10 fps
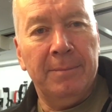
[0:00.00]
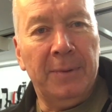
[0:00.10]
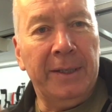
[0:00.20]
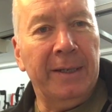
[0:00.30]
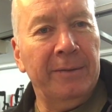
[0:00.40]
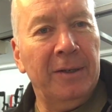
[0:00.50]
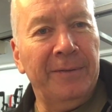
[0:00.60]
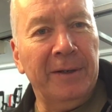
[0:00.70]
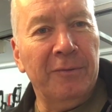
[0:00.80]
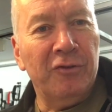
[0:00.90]
But you don't know if
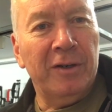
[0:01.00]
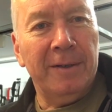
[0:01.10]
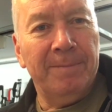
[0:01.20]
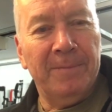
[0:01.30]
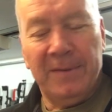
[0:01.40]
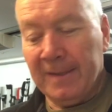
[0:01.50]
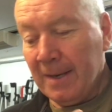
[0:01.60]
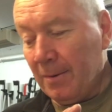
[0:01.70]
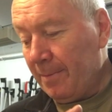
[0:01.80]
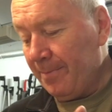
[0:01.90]
you don't try.
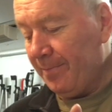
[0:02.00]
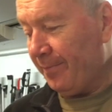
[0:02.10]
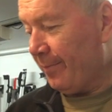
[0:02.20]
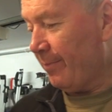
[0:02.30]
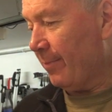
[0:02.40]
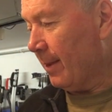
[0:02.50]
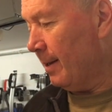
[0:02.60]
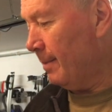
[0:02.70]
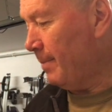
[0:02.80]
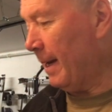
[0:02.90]
So
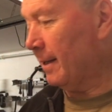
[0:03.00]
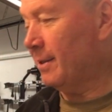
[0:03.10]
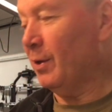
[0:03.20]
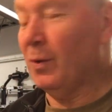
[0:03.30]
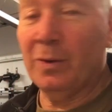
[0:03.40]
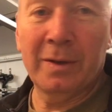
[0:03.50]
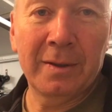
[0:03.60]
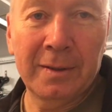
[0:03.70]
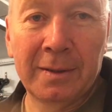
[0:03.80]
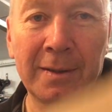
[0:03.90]
back to
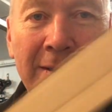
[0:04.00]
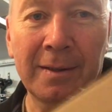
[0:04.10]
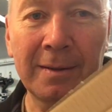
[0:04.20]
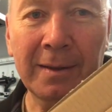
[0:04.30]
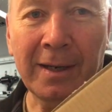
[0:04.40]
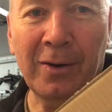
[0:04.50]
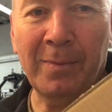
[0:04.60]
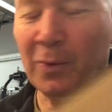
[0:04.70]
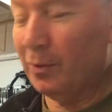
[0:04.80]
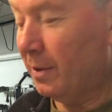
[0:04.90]

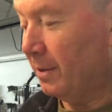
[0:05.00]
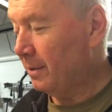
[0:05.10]
cardboard.